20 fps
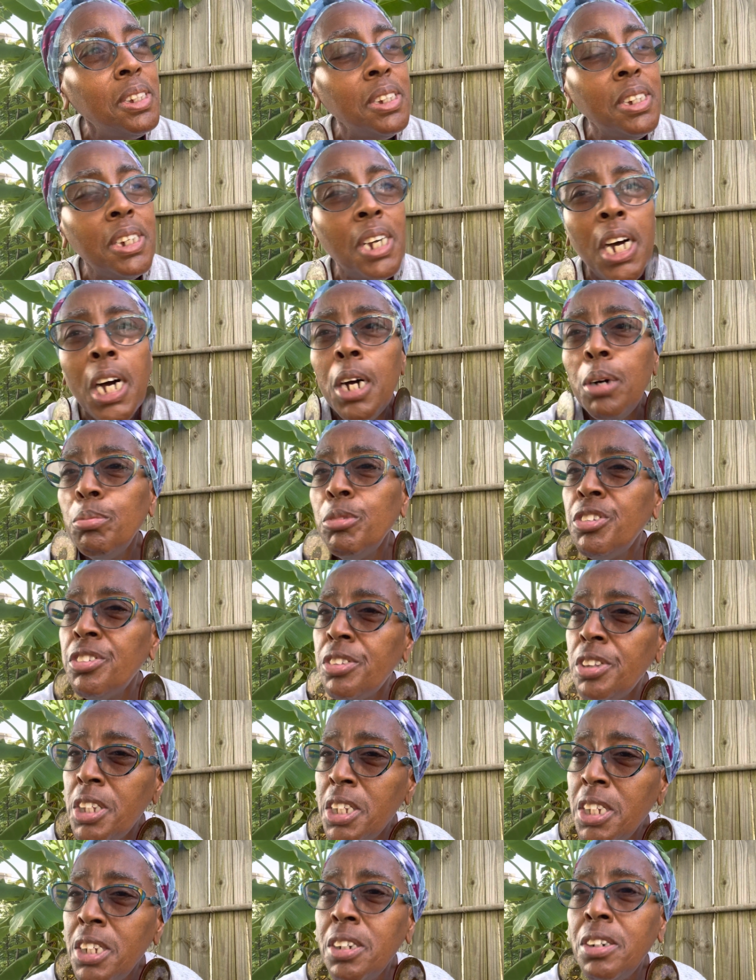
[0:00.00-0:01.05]
I'm
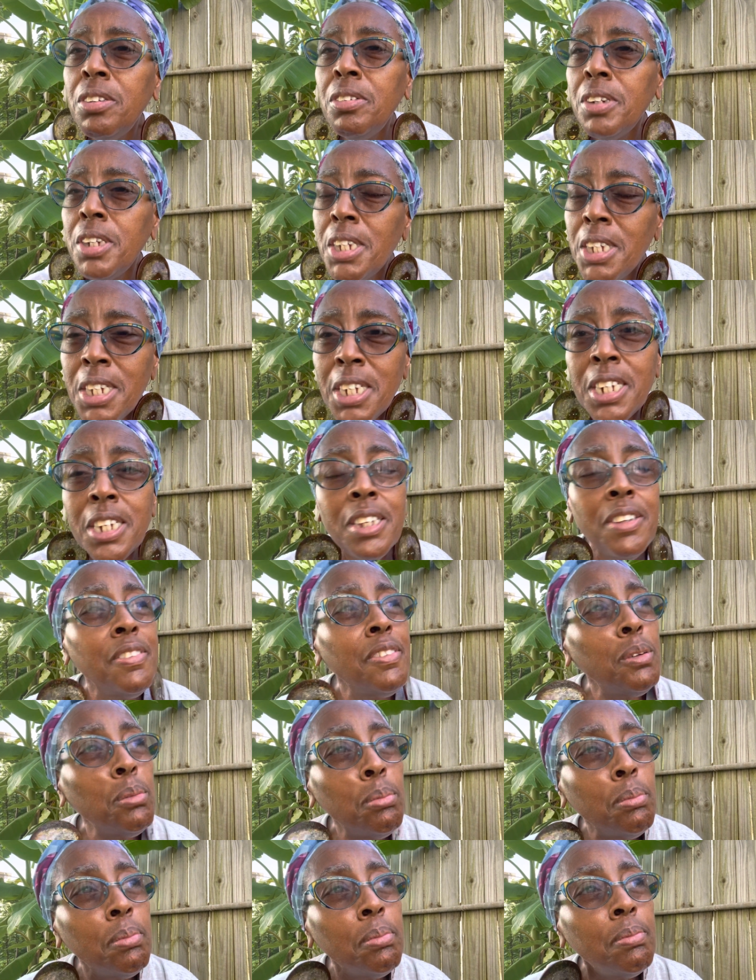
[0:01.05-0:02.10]
still
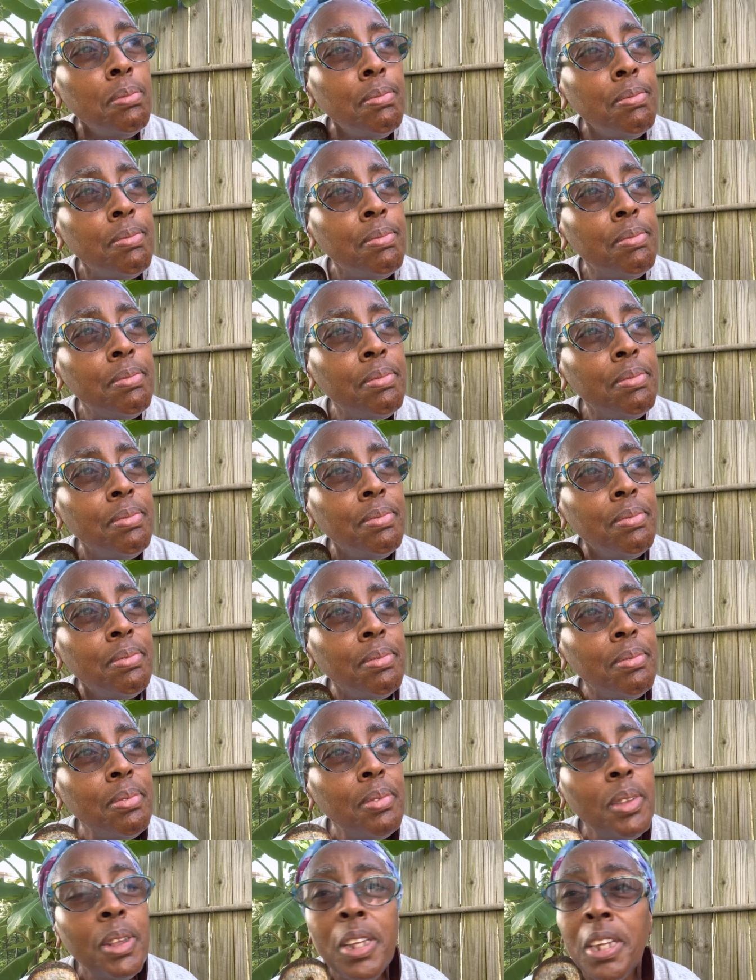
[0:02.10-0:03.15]
in
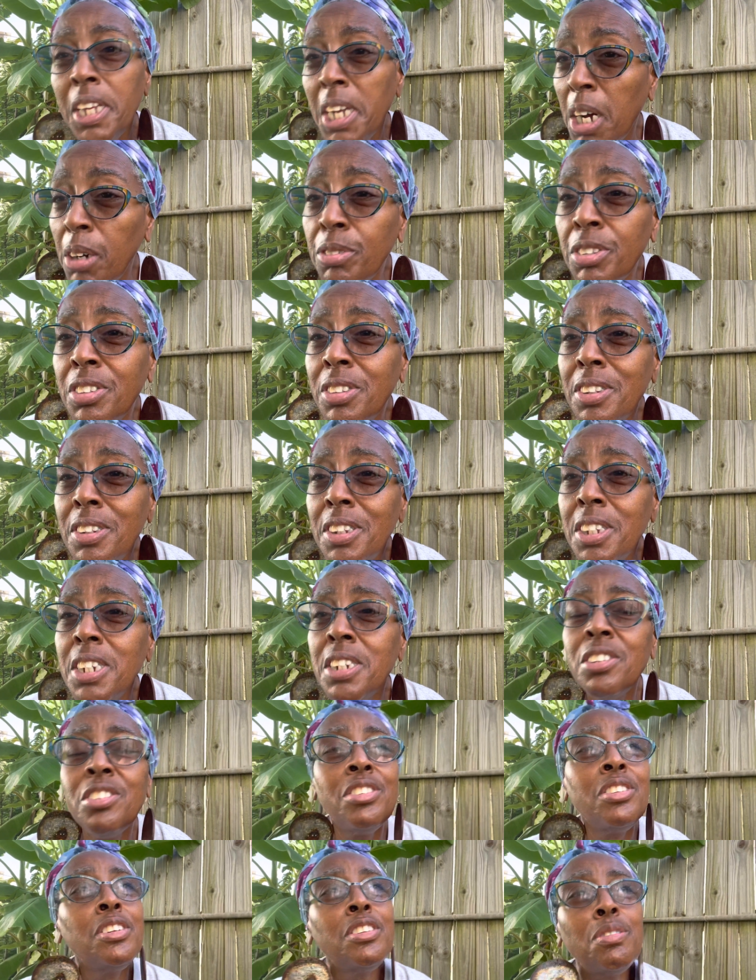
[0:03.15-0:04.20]
Galveston,
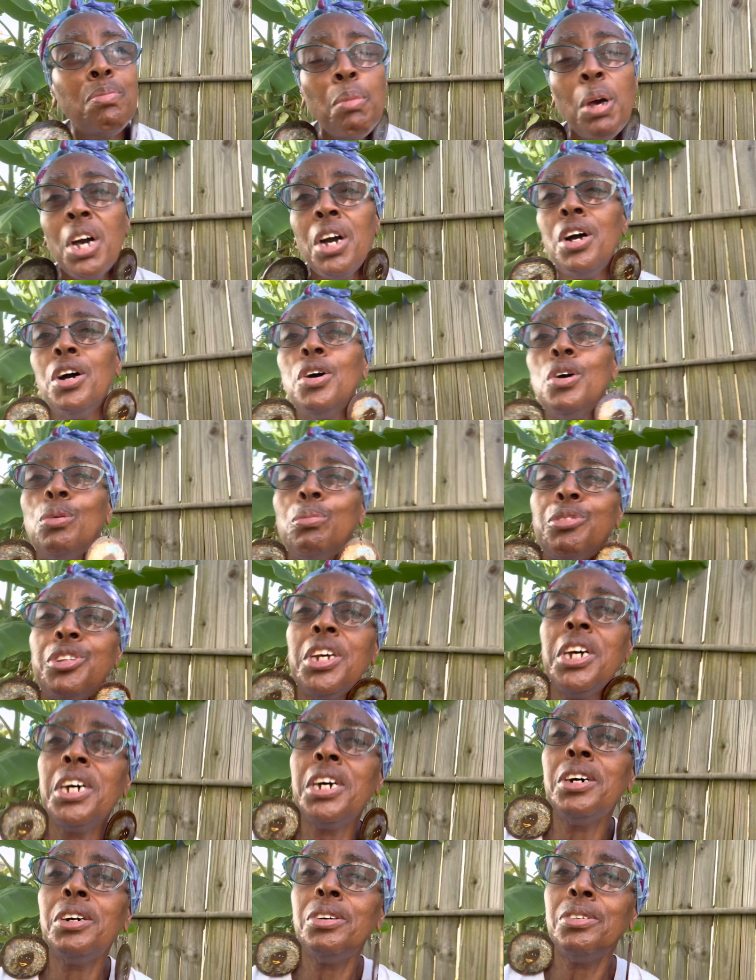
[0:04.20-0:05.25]
Texas, my
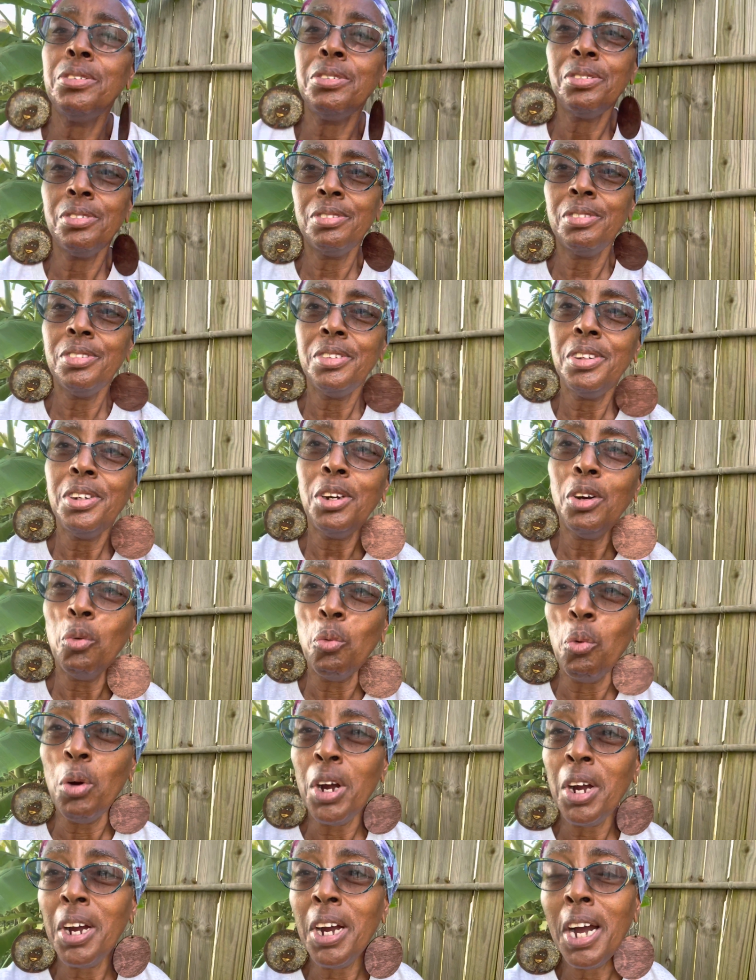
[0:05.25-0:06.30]
hometown,
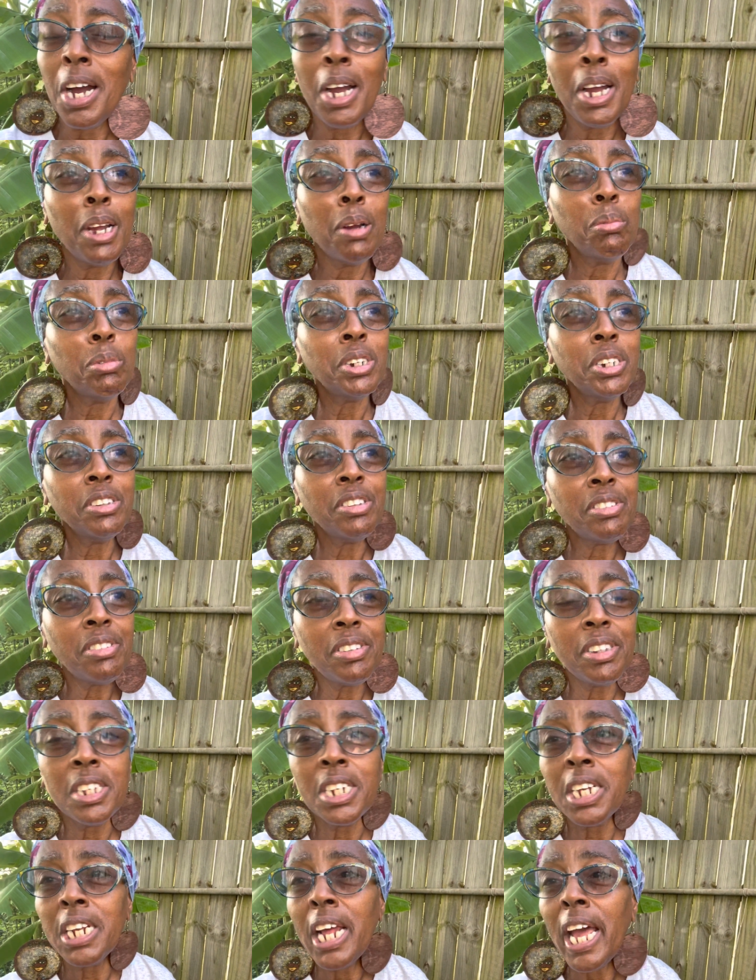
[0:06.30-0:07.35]
where I am
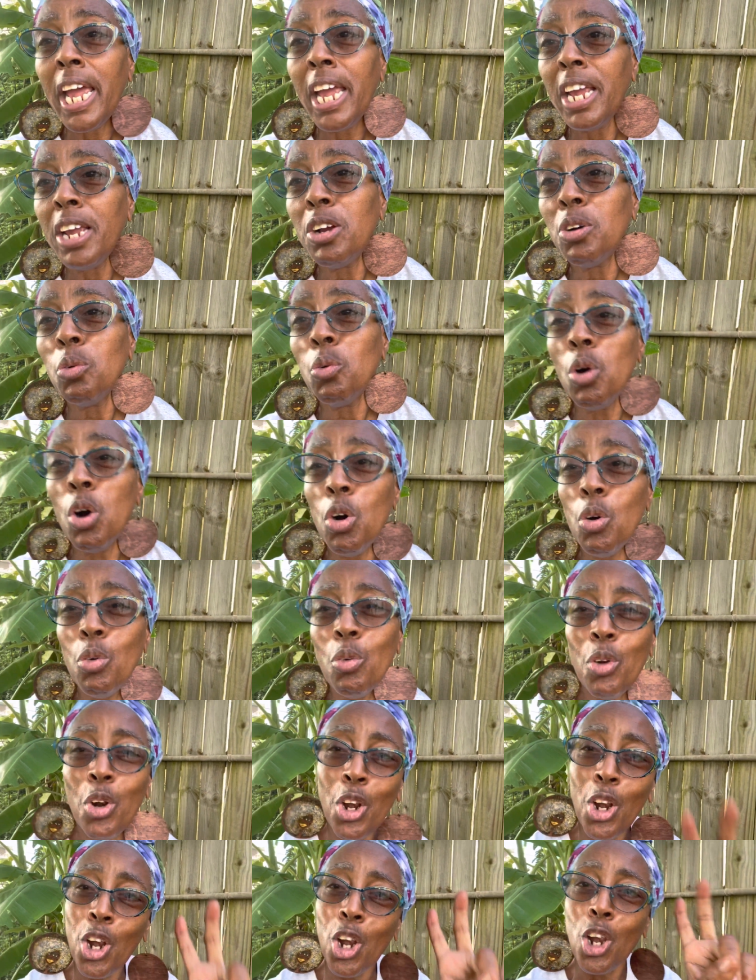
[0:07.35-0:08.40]
considered a, quote,
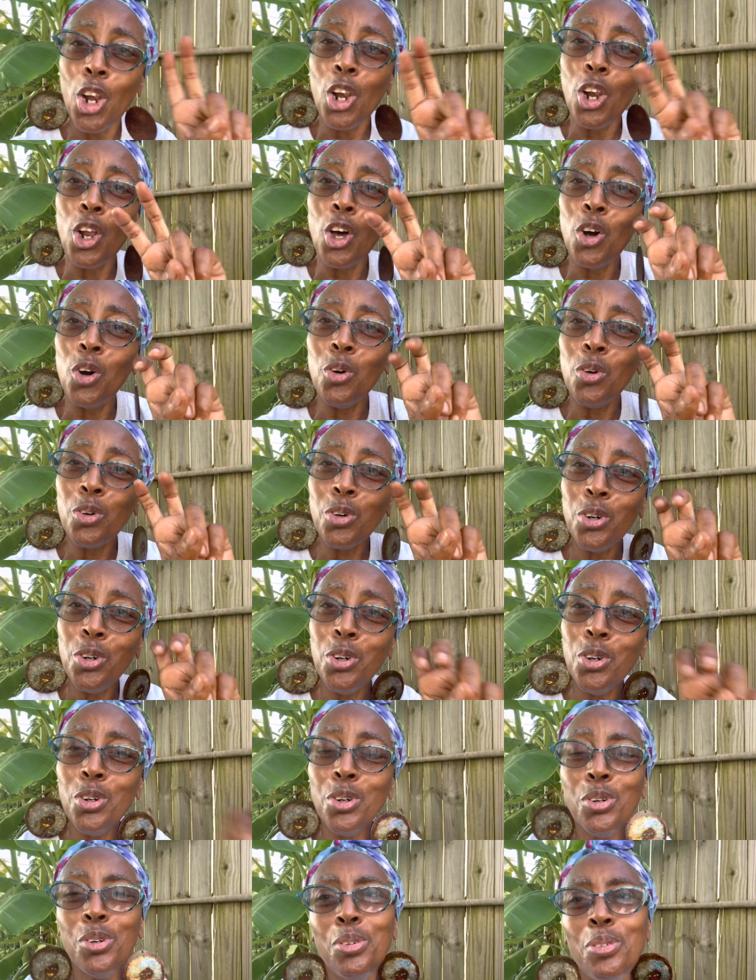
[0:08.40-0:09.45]

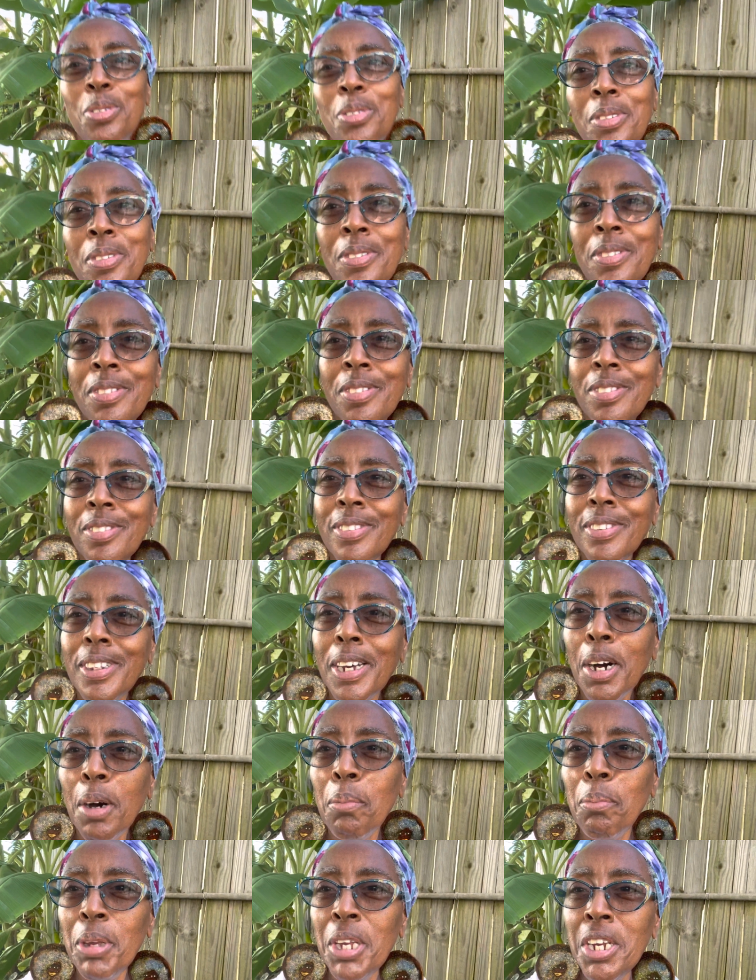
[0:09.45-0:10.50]
local, a
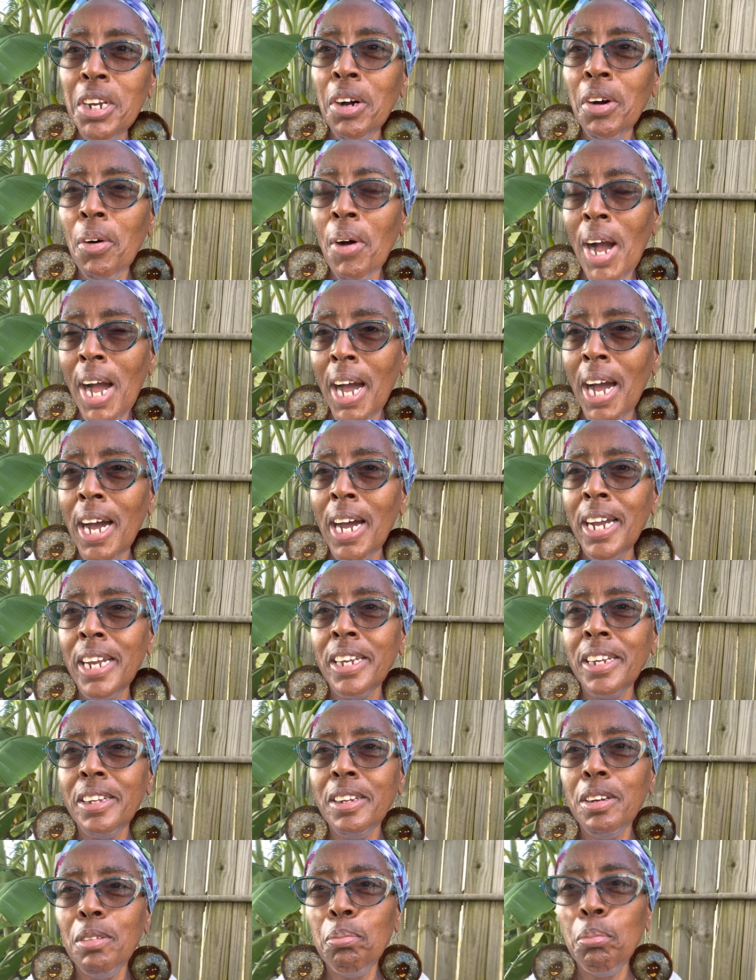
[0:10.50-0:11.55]
BOI,
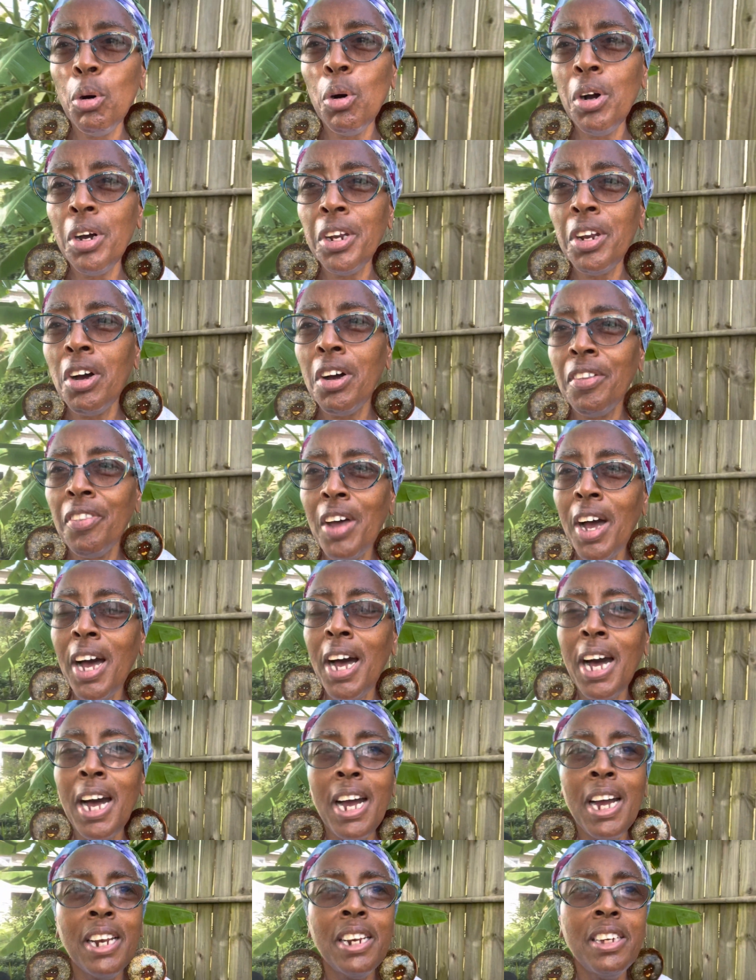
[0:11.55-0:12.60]
born on the
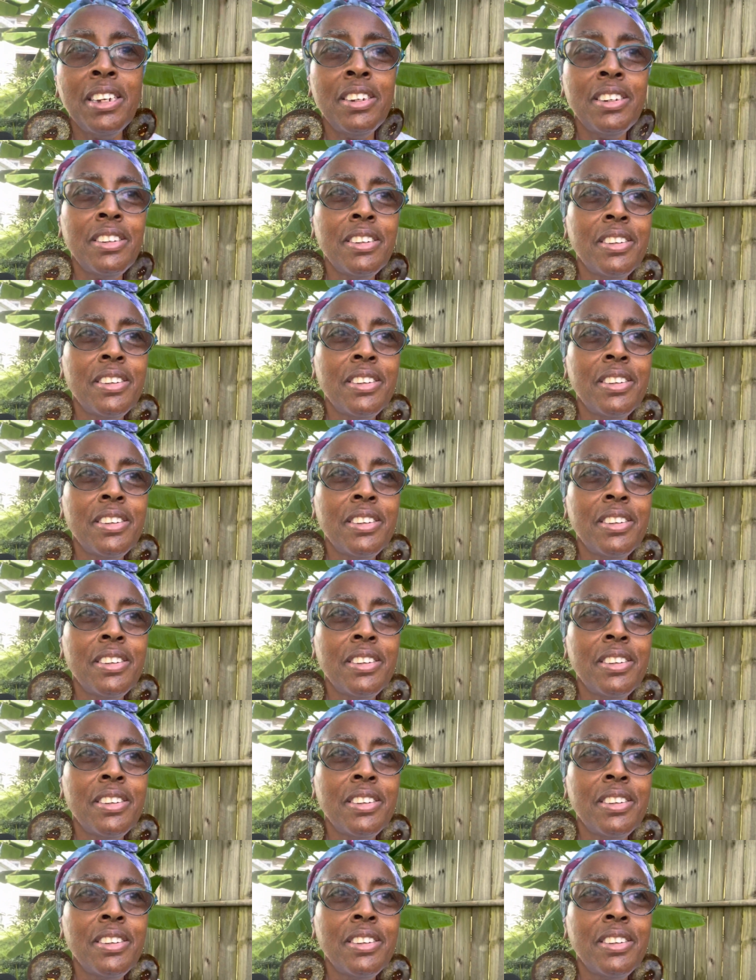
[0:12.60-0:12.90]
island